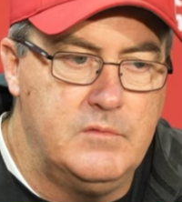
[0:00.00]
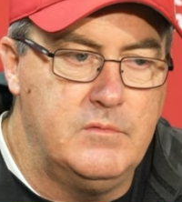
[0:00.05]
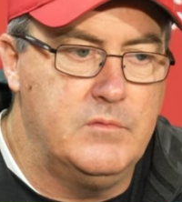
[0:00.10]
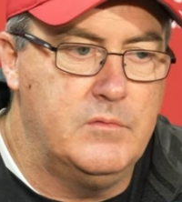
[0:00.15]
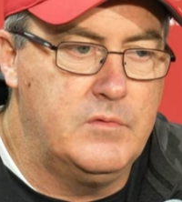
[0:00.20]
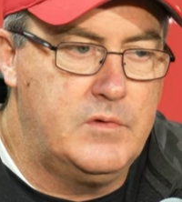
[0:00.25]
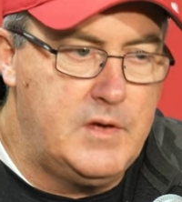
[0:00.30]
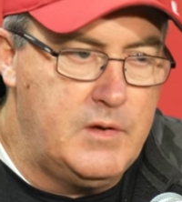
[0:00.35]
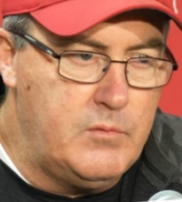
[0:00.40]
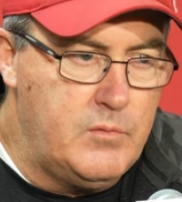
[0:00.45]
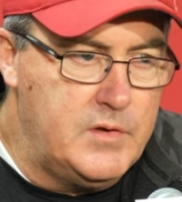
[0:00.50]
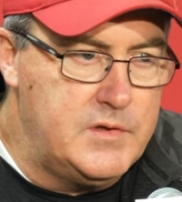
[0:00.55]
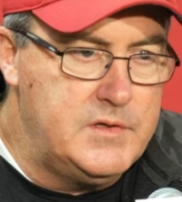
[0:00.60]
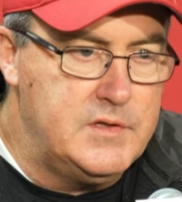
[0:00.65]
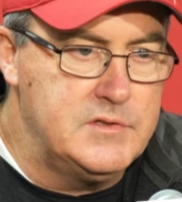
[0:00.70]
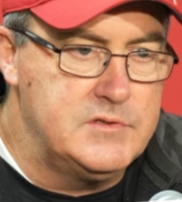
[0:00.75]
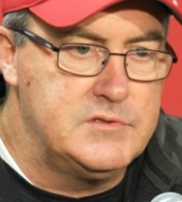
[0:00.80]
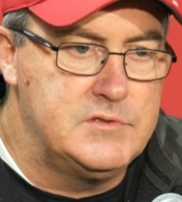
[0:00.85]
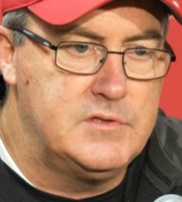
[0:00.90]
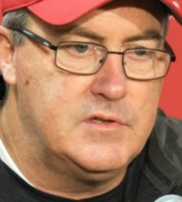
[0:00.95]
And okay, what
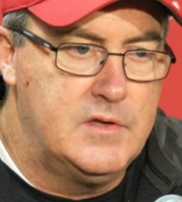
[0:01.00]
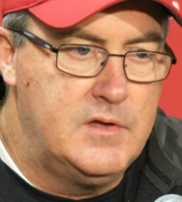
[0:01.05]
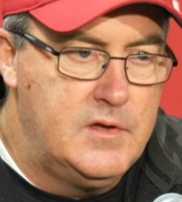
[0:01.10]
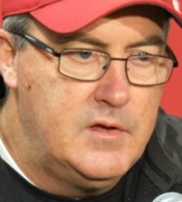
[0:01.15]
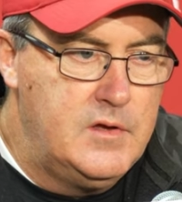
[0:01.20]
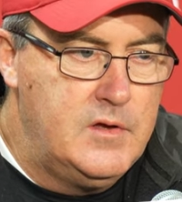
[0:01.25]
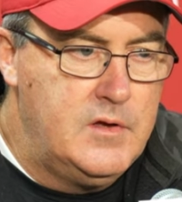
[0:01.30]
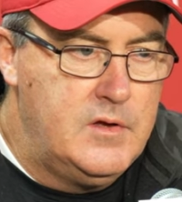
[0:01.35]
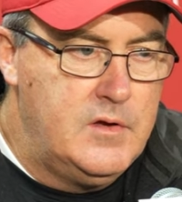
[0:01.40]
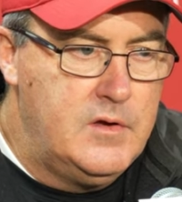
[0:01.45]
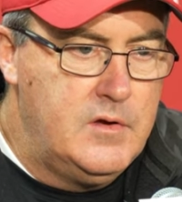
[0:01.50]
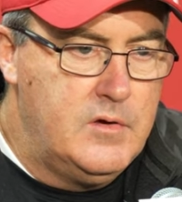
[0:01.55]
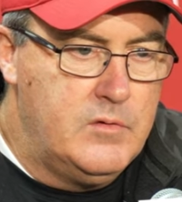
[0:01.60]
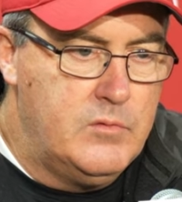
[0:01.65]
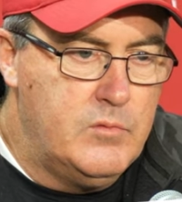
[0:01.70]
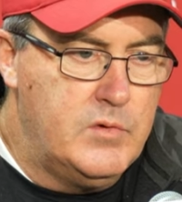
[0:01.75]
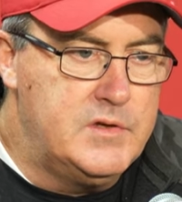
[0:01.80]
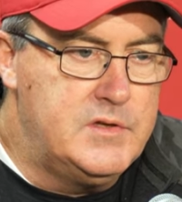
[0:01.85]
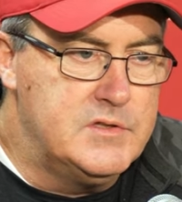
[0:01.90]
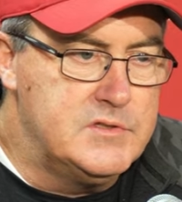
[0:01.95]

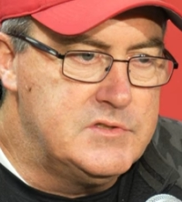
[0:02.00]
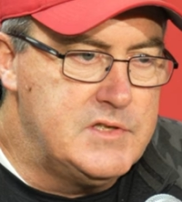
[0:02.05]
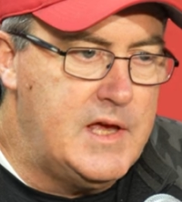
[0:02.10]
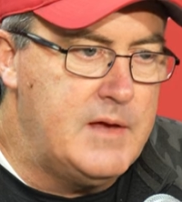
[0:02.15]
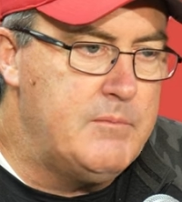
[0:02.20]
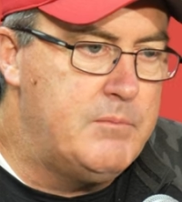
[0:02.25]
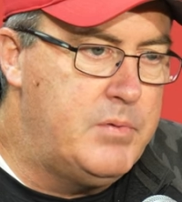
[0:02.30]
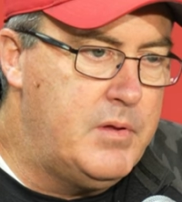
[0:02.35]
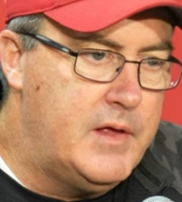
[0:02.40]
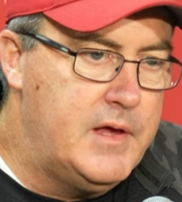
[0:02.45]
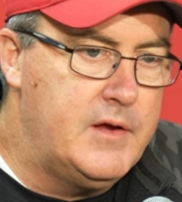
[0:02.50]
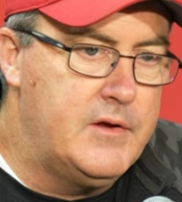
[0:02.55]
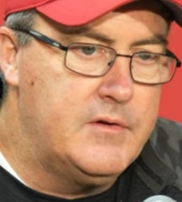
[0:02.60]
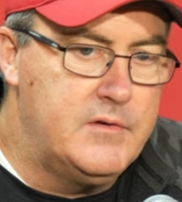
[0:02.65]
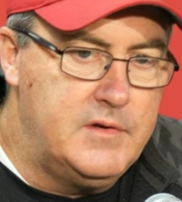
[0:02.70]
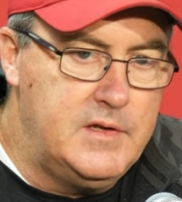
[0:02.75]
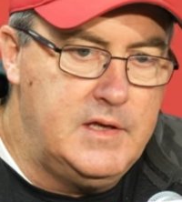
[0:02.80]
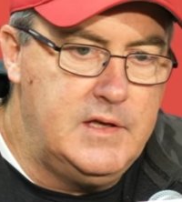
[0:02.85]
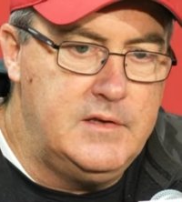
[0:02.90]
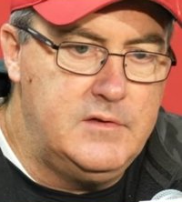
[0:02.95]
does that player
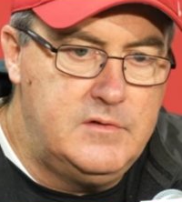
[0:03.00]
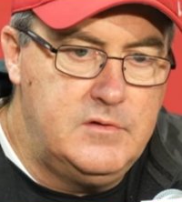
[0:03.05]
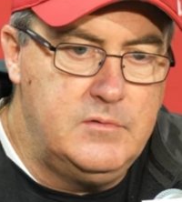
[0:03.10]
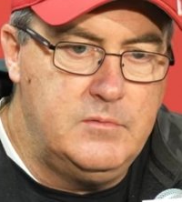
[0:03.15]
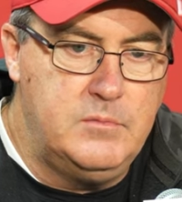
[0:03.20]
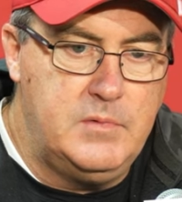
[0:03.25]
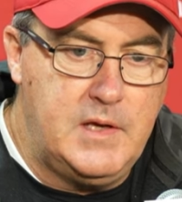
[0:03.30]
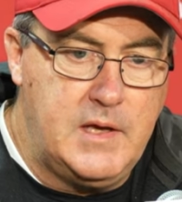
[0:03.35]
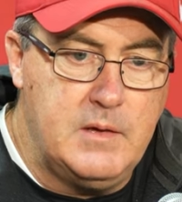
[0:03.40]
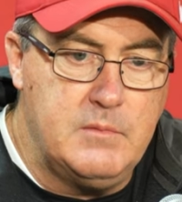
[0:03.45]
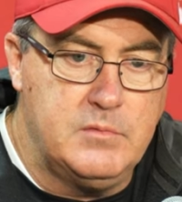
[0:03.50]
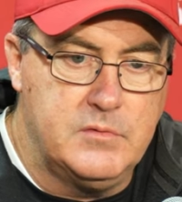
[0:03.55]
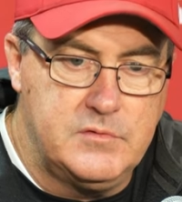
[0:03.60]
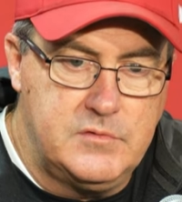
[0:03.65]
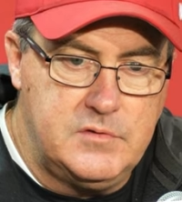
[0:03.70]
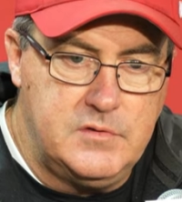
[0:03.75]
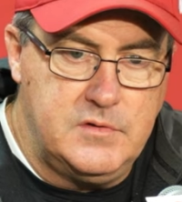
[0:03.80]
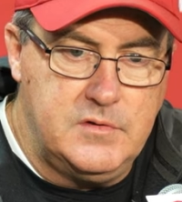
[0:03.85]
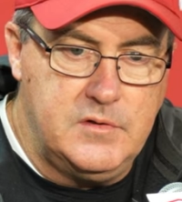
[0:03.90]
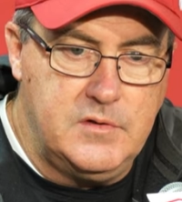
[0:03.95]
need to be able
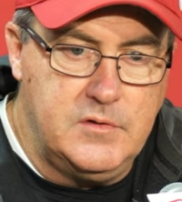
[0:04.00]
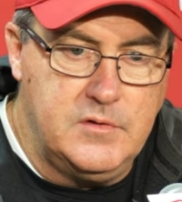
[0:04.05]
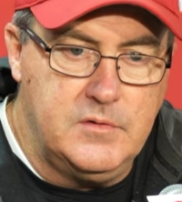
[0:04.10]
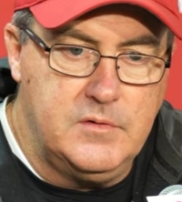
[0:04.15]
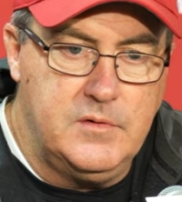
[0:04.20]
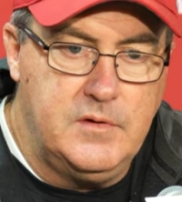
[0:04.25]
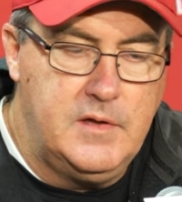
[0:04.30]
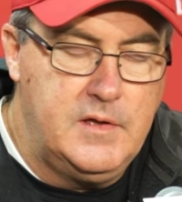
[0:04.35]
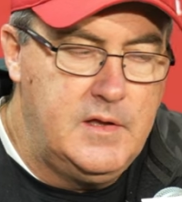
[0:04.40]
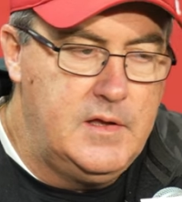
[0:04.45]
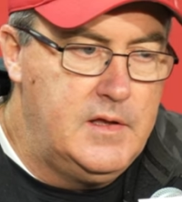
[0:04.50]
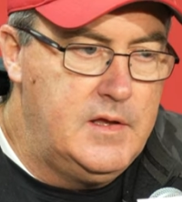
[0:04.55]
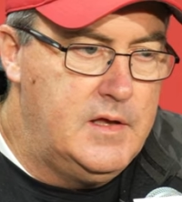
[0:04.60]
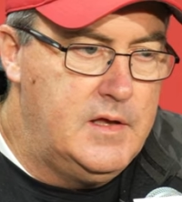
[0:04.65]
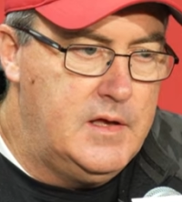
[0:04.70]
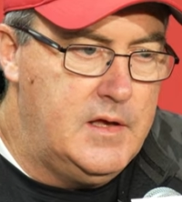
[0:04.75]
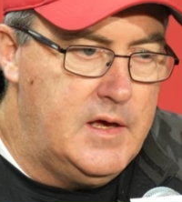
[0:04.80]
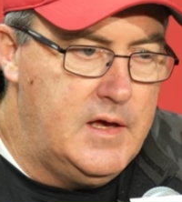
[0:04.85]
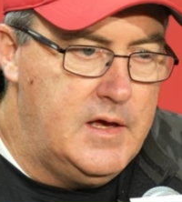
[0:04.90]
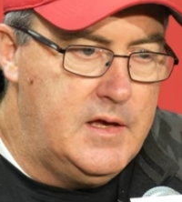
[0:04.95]
to do
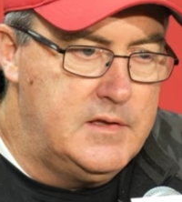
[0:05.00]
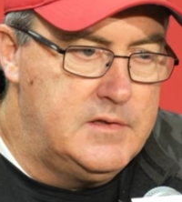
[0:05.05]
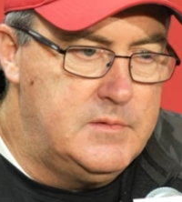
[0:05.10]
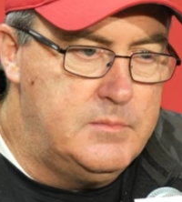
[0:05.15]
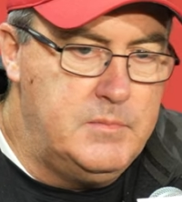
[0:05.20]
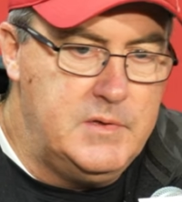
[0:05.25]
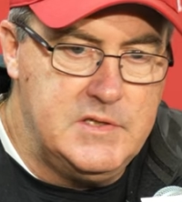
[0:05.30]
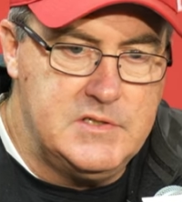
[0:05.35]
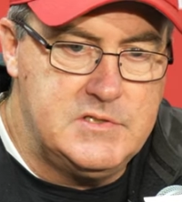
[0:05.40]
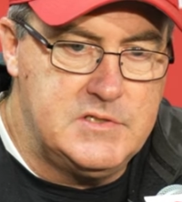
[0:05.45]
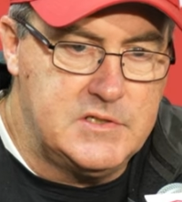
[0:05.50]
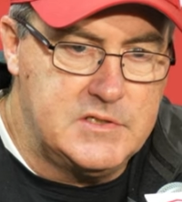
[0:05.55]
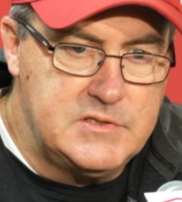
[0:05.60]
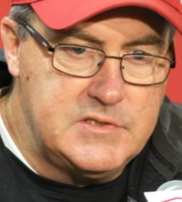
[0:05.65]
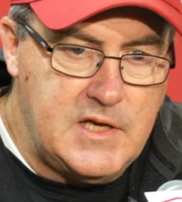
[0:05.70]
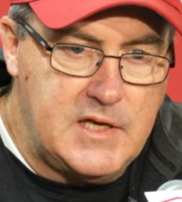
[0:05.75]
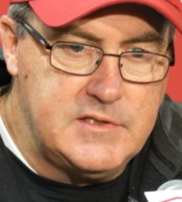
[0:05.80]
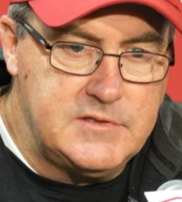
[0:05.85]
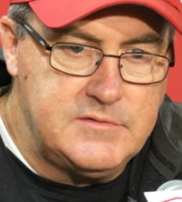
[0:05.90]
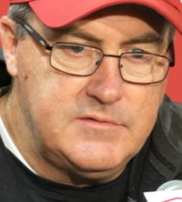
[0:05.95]
to be
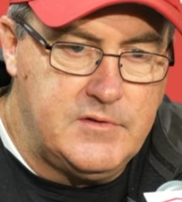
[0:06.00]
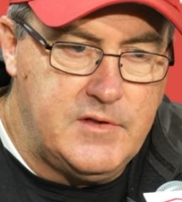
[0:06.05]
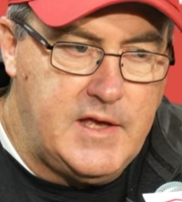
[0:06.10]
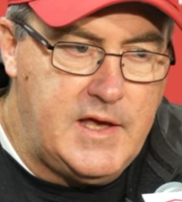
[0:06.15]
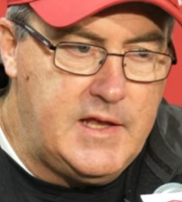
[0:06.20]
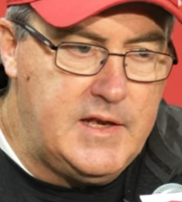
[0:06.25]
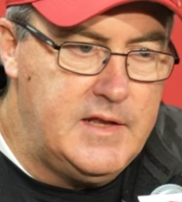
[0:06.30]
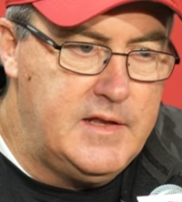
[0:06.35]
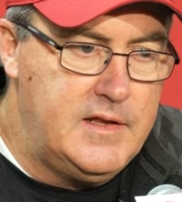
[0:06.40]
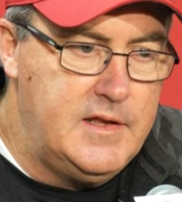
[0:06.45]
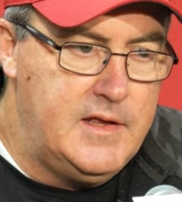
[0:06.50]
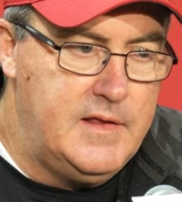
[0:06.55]
successful at it?